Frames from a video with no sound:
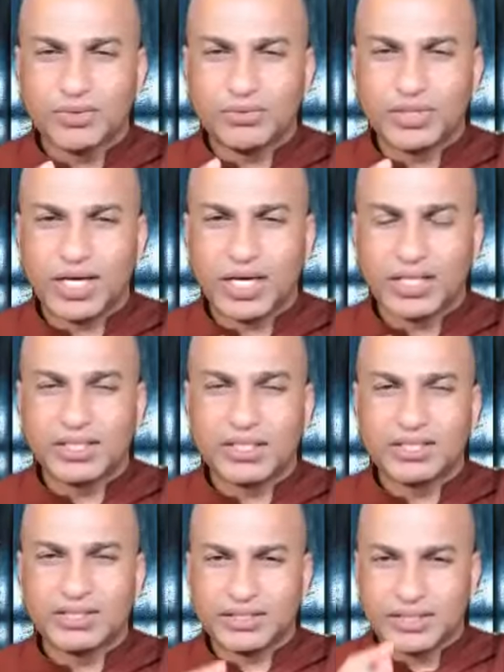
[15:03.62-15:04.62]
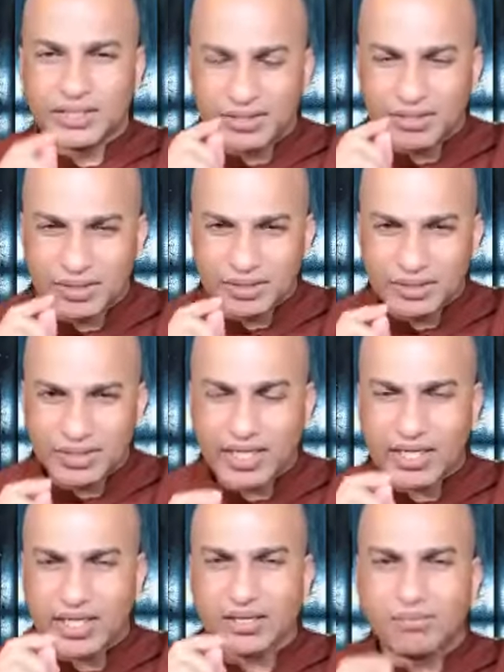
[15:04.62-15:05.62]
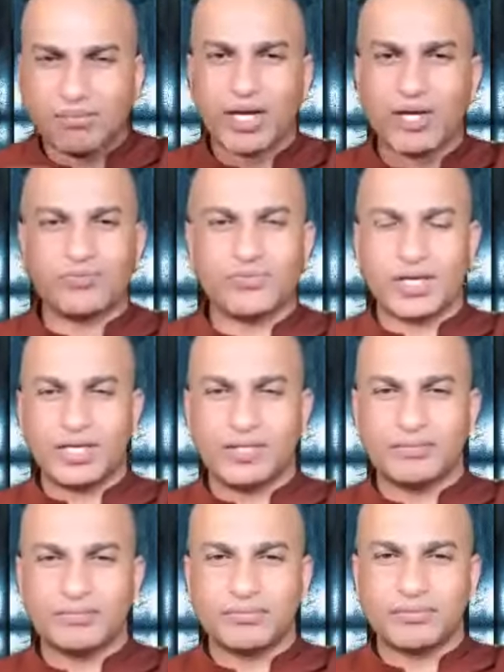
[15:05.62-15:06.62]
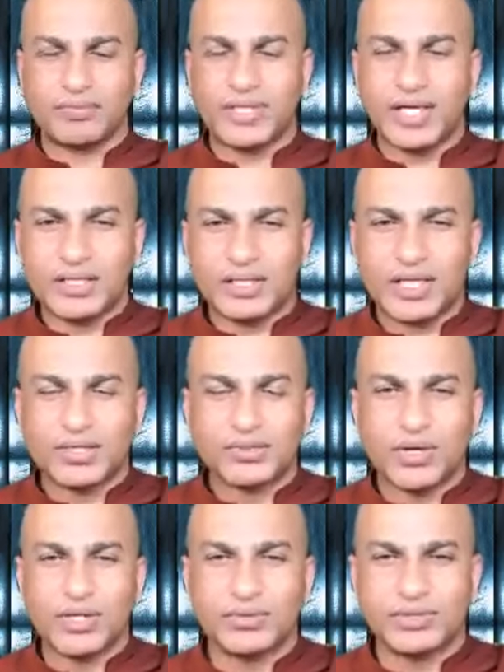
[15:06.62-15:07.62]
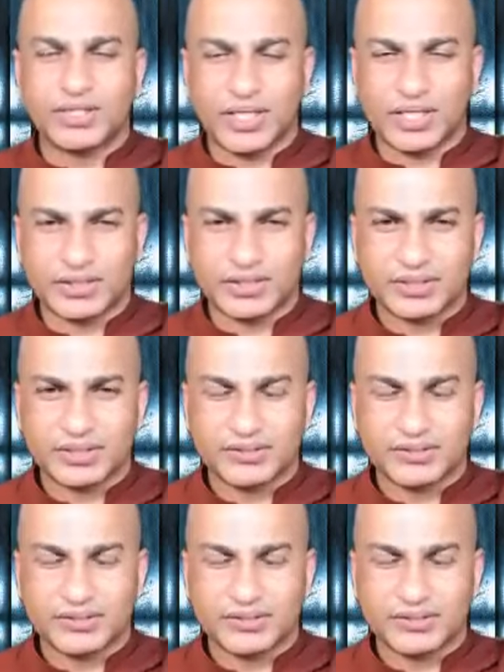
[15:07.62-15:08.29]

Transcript: you take the decision take it mindfully then things going to change